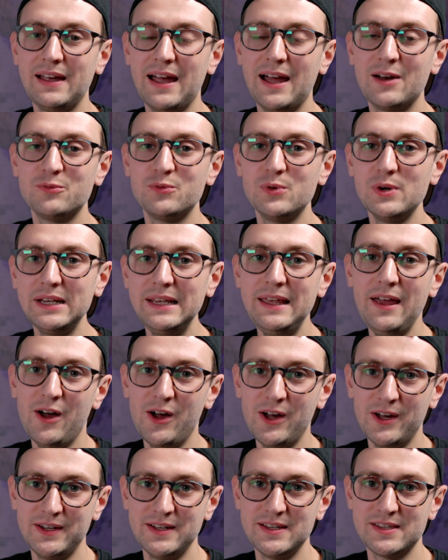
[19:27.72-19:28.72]
and really
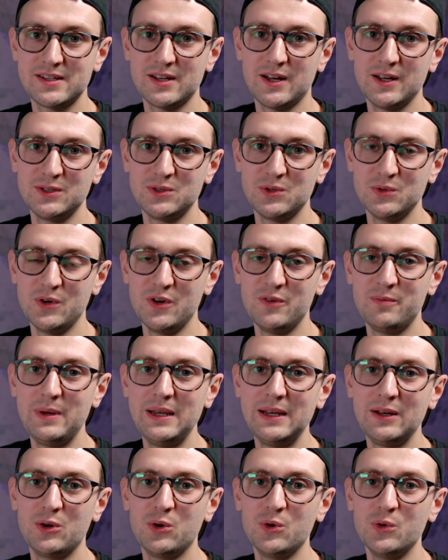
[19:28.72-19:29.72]
earn its title of
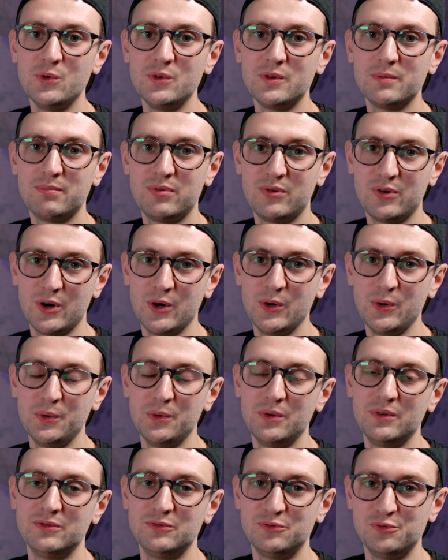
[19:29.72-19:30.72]
being called
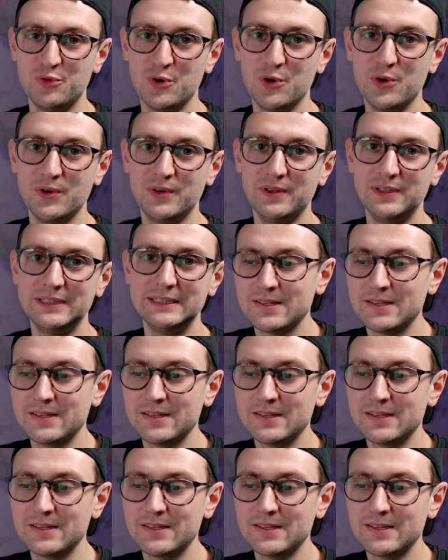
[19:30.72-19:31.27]
ProRAW.